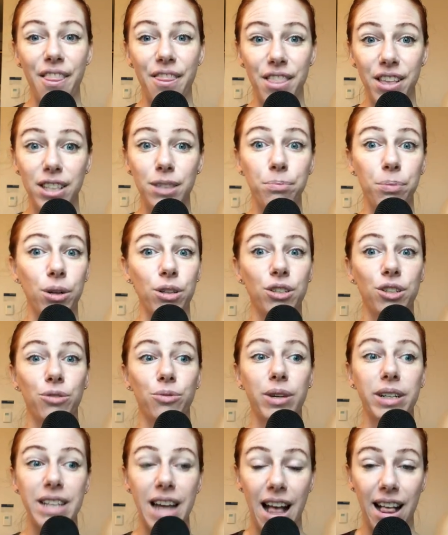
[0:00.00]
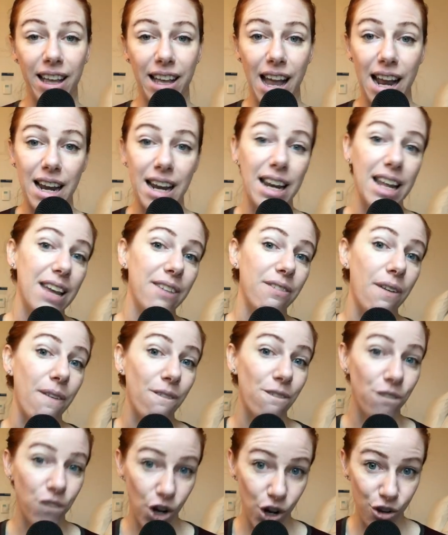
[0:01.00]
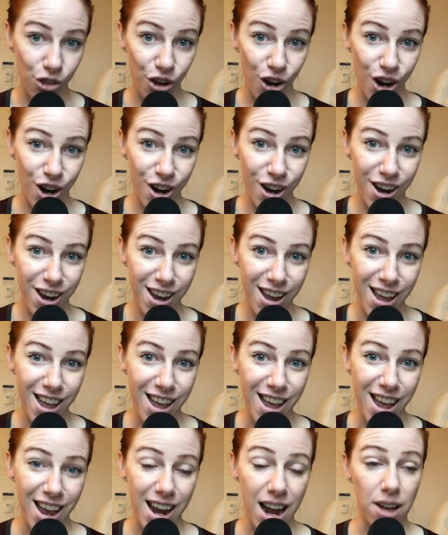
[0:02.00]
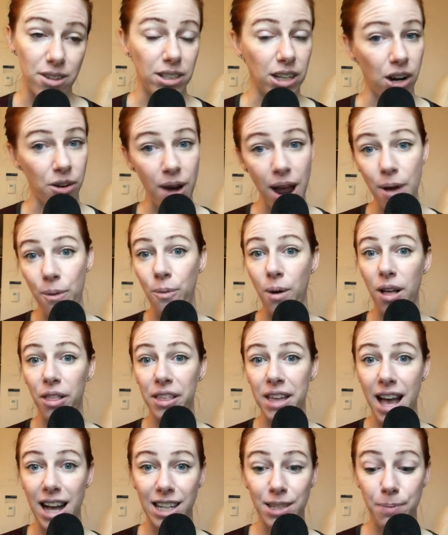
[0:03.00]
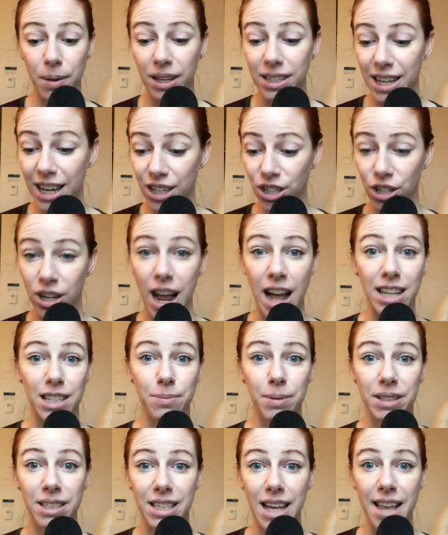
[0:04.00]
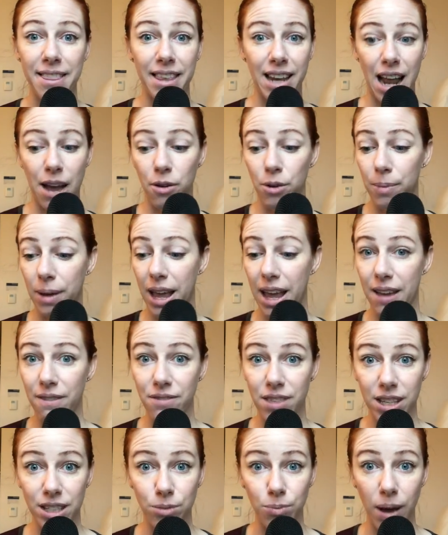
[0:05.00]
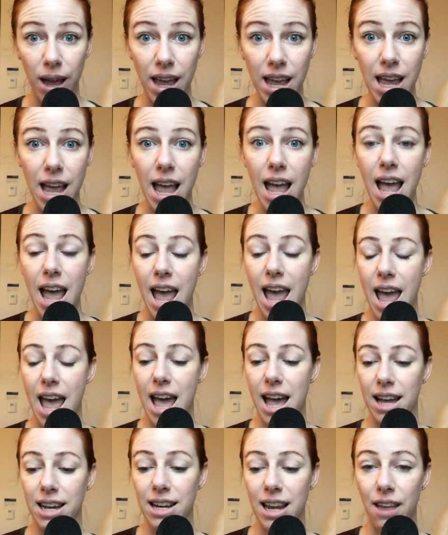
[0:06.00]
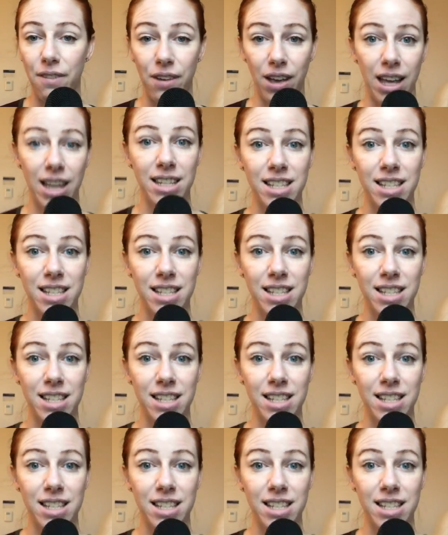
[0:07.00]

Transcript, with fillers: this person retaliated even further. And I was like, all right, well, the expectation has been set that I would behave this way. And if it